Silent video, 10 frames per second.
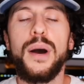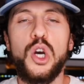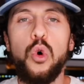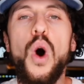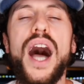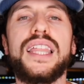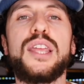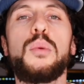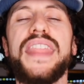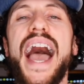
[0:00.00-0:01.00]
but
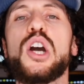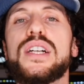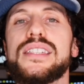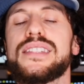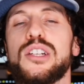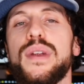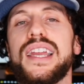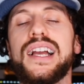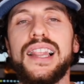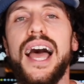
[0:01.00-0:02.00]
quality without
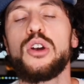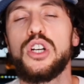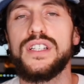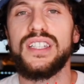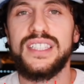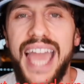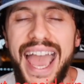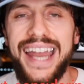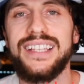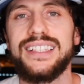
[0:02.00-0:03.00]
considering clout or
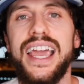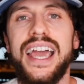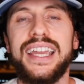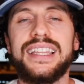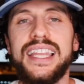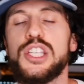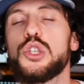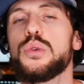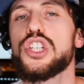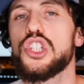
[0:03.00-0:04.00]
status can lead
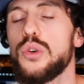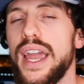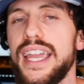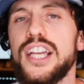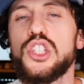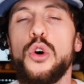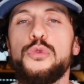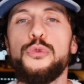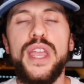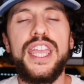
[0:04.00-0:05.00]
you astray. So
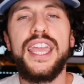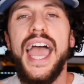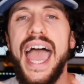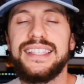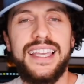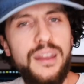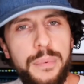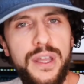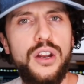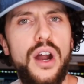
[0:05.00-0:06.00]
if we, as
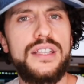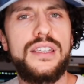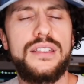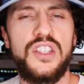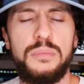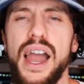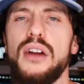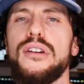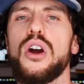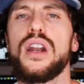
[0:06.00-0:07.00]
independent artists, as
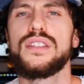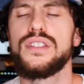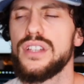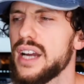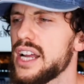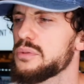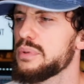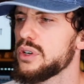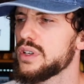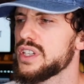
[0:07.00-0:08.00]
aspiring artists, as young
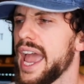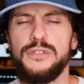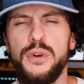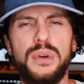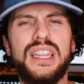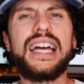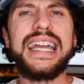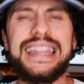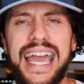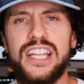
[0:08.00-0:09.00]
entrepreneurs, if we would
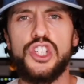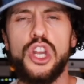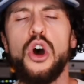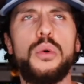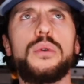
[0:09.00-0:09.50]
look at that show and